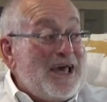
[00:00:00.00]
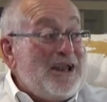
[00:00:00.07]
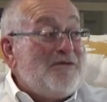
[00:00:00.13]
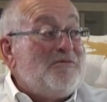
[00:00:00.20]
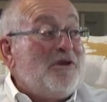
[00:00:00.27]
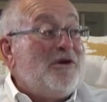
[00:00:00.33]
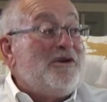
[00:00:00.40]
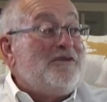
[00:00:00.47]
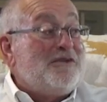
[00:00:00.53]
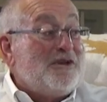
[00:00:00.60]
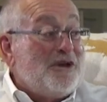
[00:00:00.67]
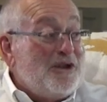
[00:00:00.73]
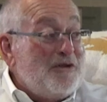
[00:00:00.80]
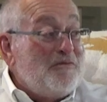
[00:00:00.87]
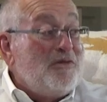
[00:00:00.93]
that employee
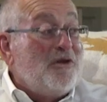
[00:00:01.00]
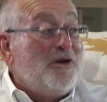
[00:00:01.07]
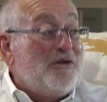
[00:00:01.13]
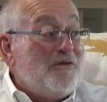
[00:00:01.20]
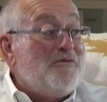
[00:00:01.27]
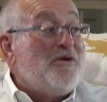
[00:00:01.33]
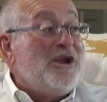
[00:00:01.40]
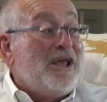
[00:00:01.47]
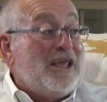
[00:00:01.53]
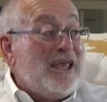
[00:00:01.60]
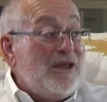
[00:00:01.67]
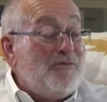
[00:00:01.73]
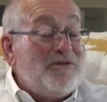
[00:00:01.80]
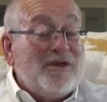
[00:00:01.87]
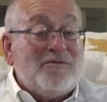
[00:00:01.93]
is a good employee. We want
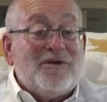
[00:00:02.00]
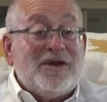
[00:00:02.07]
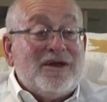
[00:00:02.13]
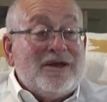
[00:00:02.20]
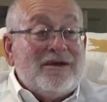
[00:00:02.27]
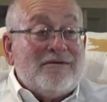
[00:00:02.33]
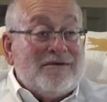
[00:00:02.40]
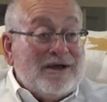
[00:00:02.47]
to keep them.